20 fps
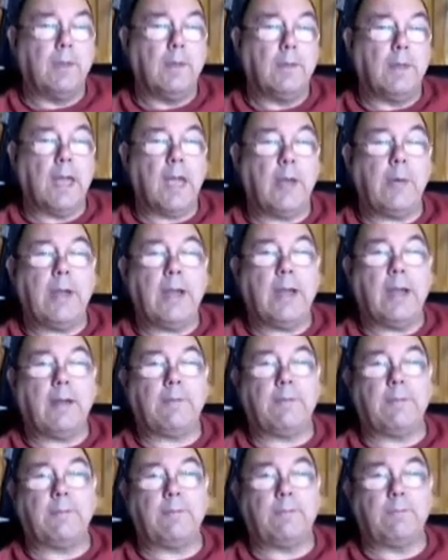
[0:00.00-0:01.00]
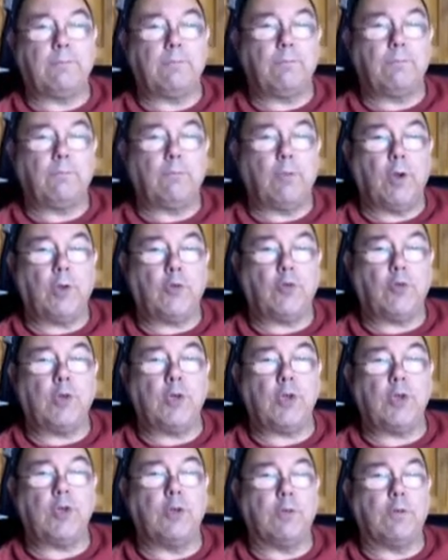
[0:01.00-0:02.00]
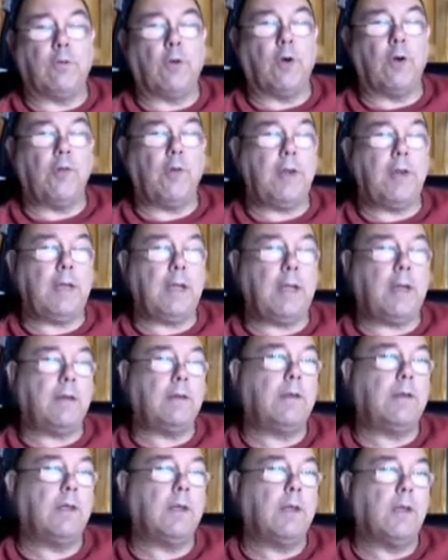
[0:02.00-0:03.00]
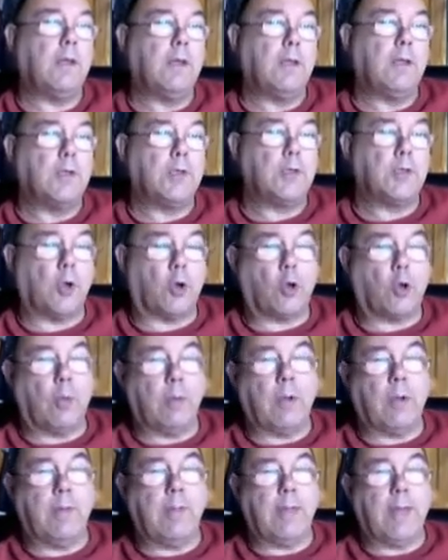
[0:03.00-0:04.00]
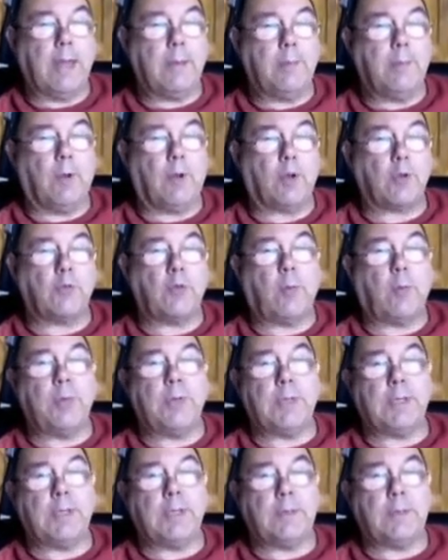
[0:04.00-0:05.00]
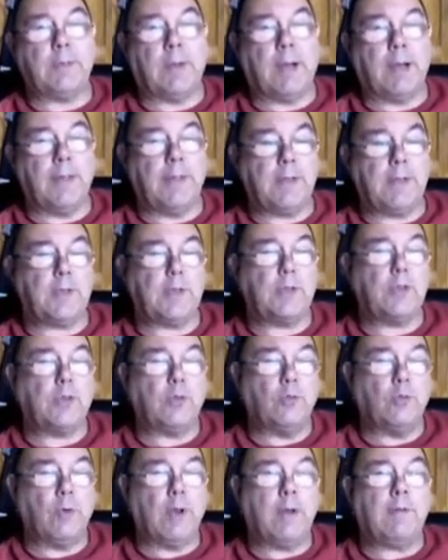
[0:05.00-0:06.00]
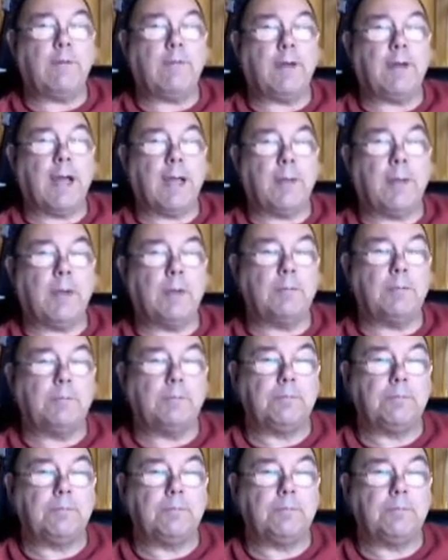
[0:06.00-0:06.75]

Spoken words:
There we have a traditional foyer rainier, stock coming out of the head box, represented by this red fibre.